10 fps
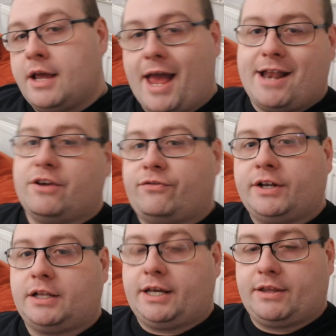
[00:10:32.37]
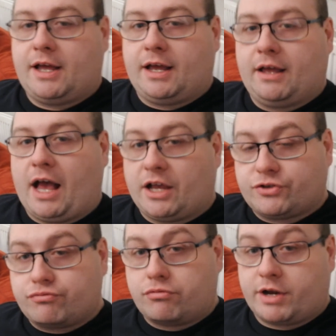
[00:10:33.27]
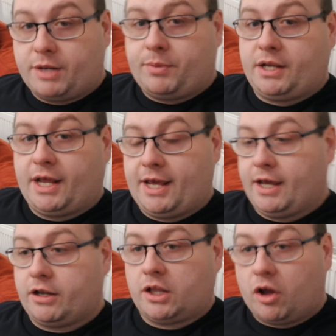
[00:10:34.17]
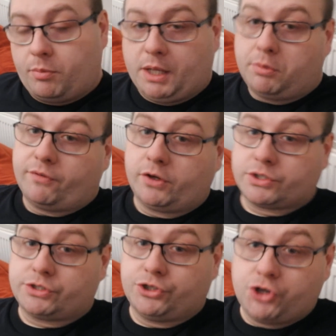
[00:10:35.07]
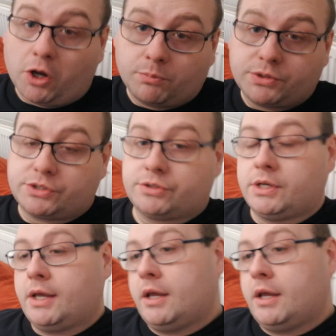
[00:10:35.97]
anything like that has really been hit, and a lot of people have lost their jobs,